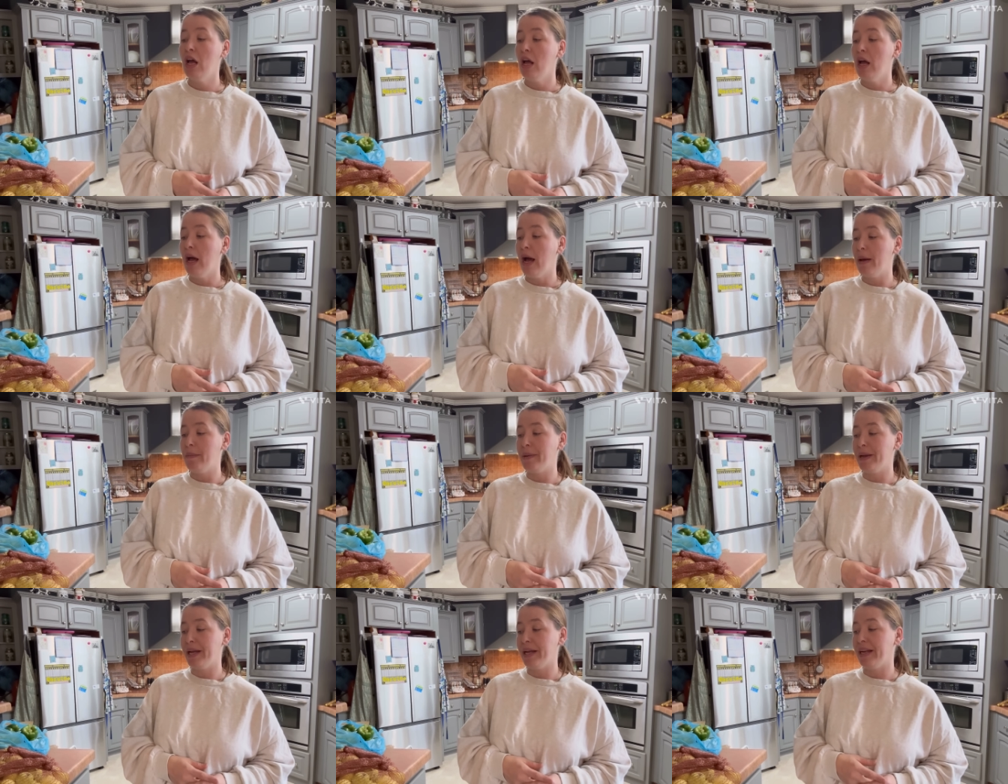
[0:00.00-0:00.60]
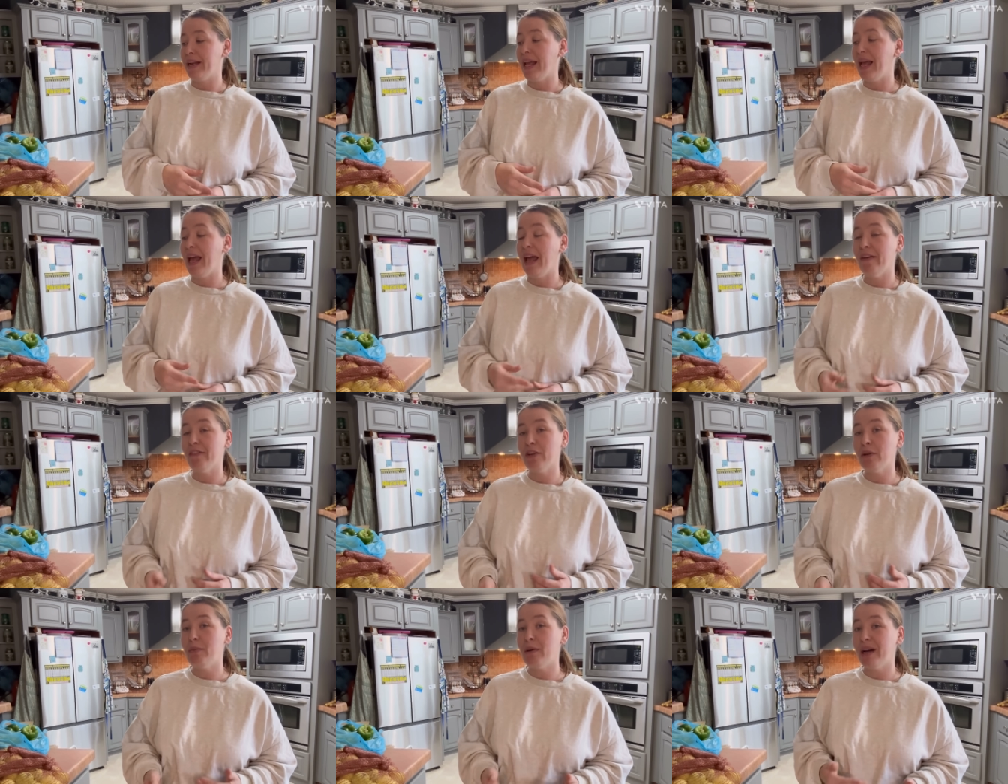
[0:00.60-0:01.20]
I mean,
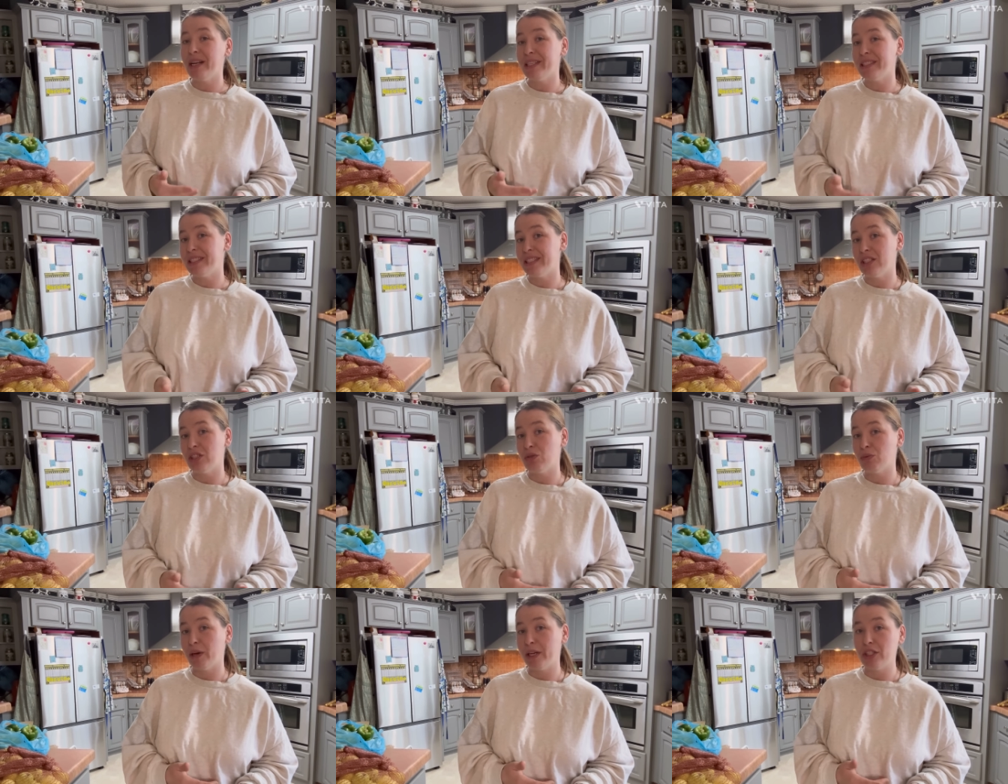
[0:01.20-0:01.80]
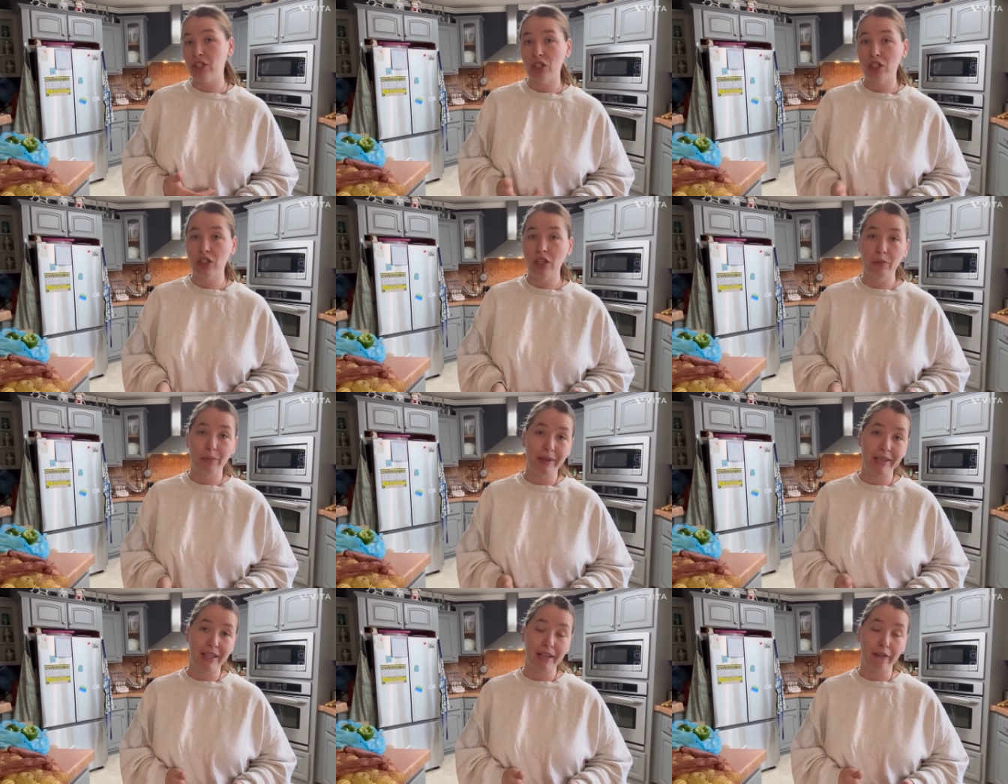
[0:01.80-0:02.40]
everybody's situation could
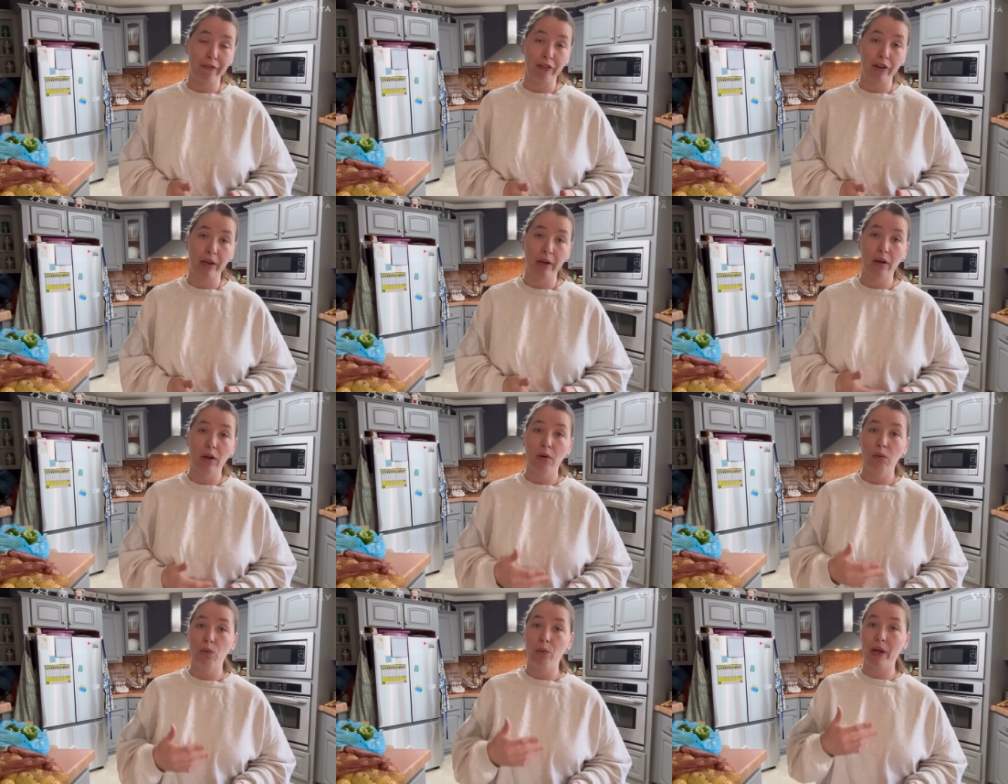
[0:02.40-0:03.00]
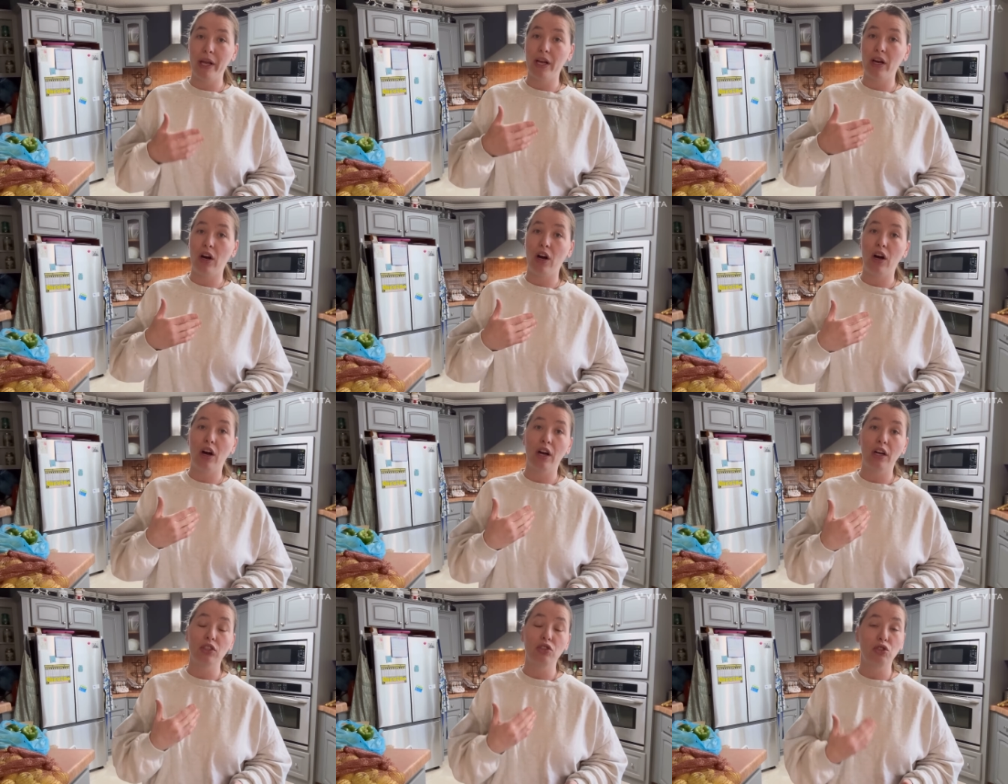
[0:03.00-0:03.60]
be different. We
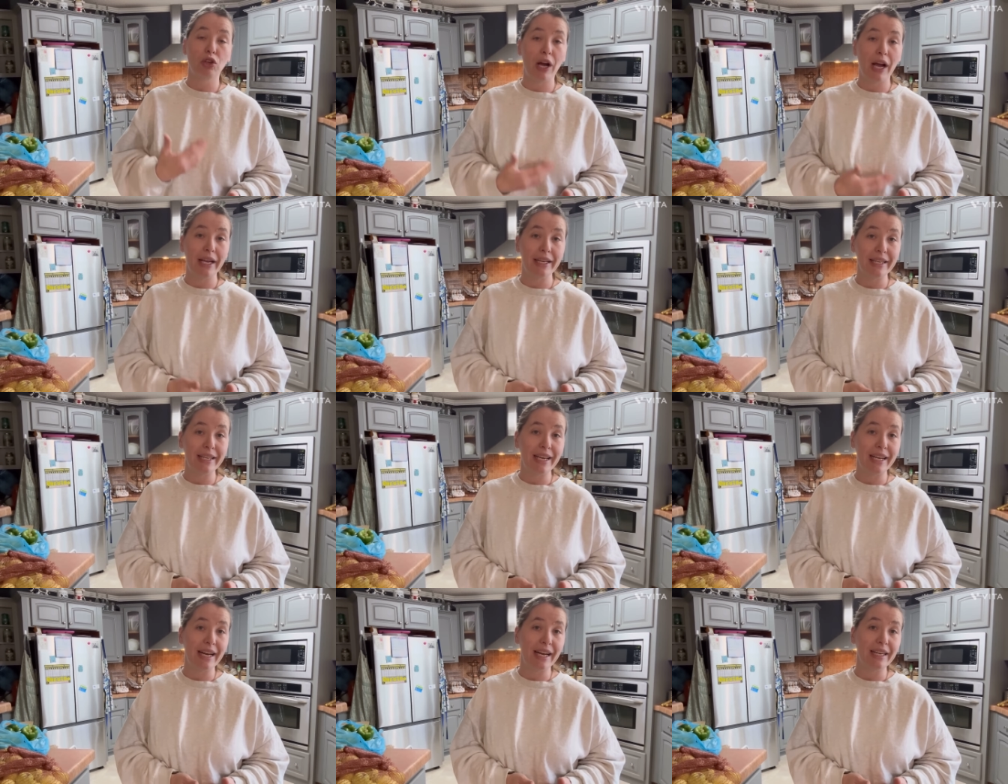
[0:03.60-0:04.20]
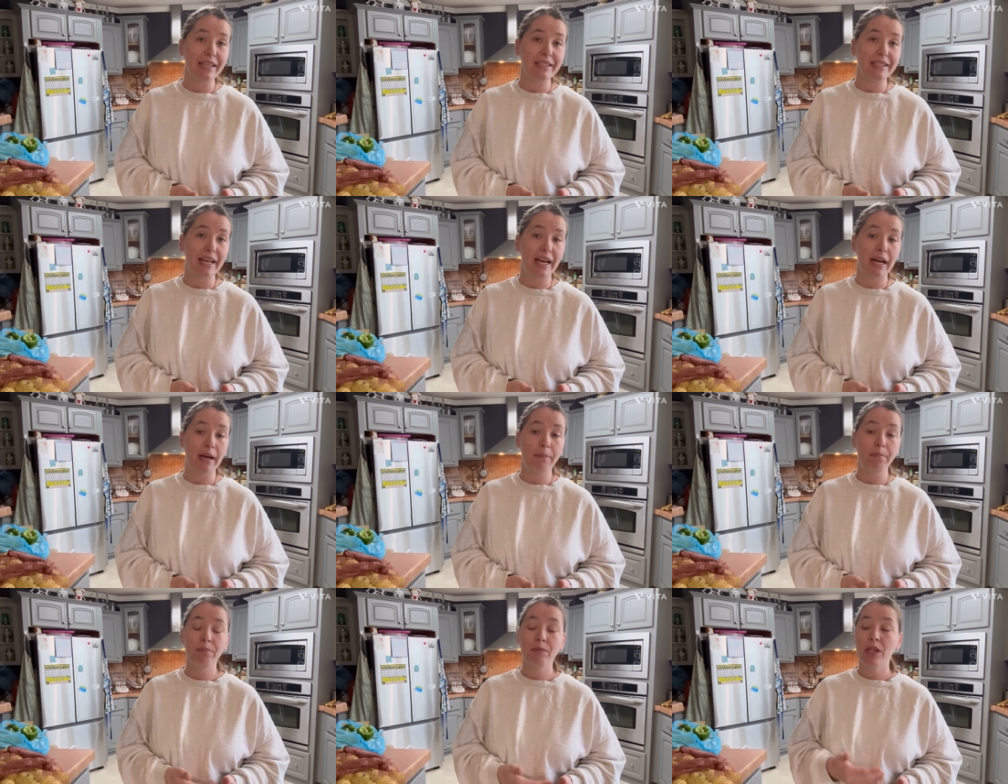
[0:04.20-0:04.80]
are trying to get out of
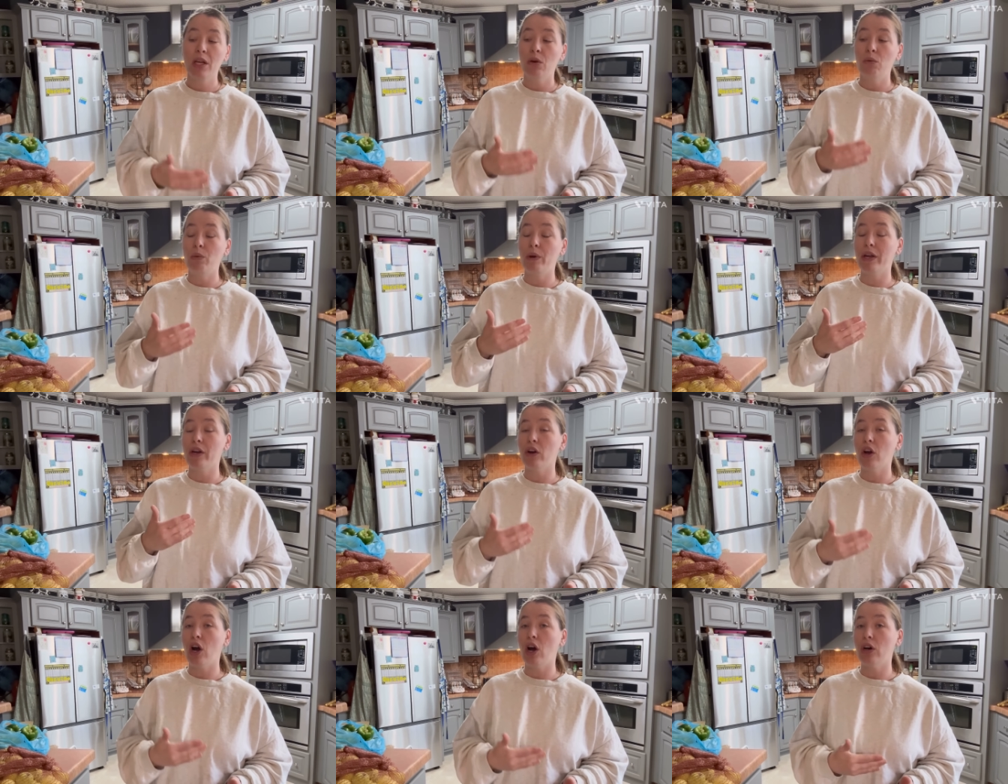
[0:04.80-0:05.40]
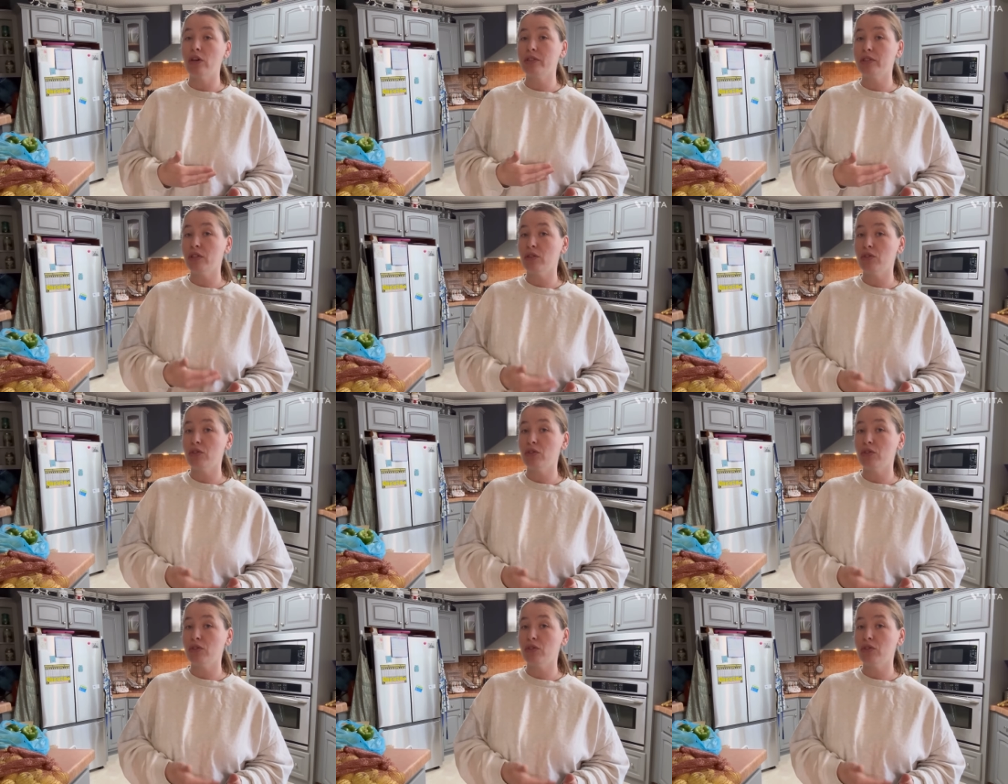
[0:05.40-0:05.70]
debt. We are also